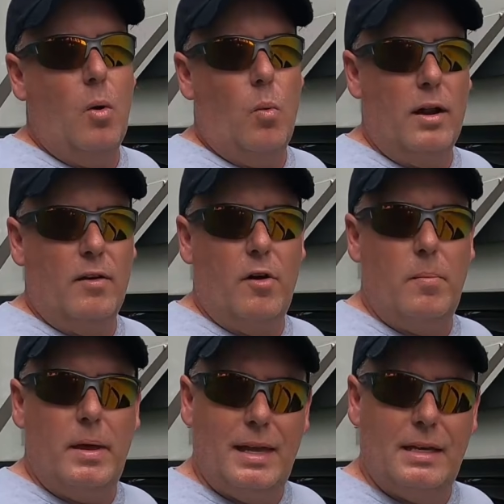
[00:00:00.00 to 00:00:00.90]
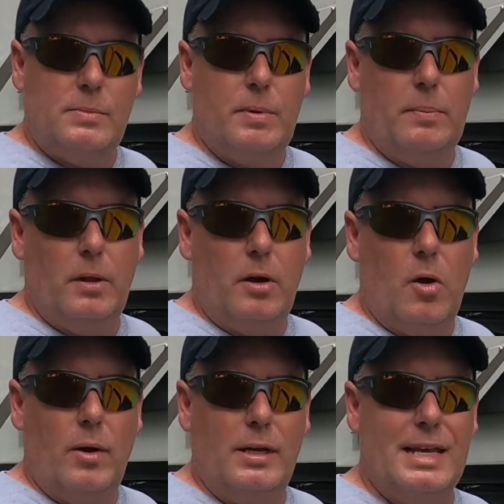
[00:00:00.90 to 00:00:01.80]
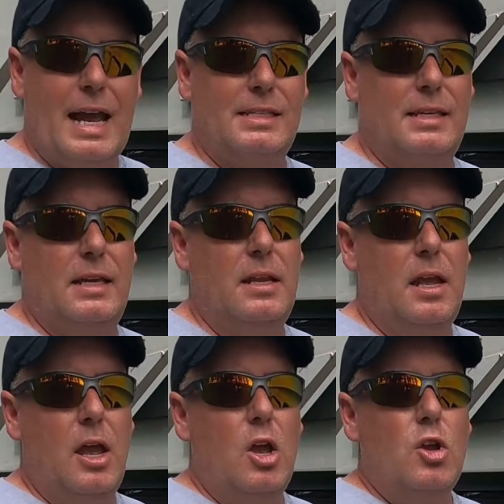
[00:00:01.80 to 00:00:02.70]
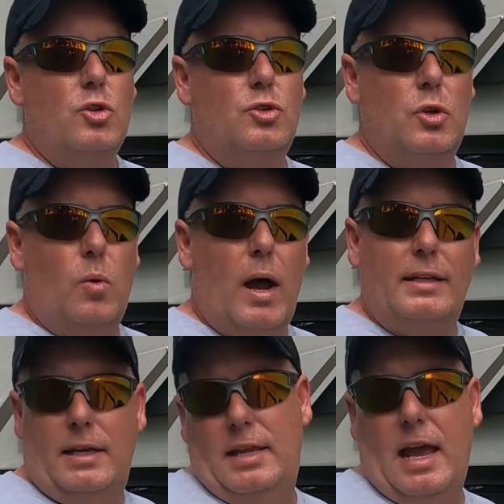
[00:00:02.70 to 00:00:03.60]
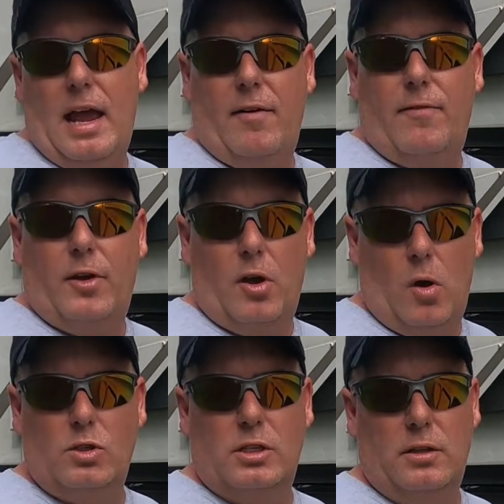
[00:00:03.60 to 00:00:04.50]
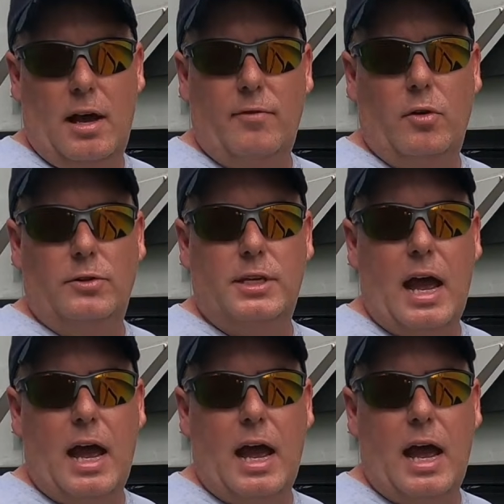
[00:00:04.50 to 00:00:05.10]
One of them is people are always asking, do I need to have the coach leveled to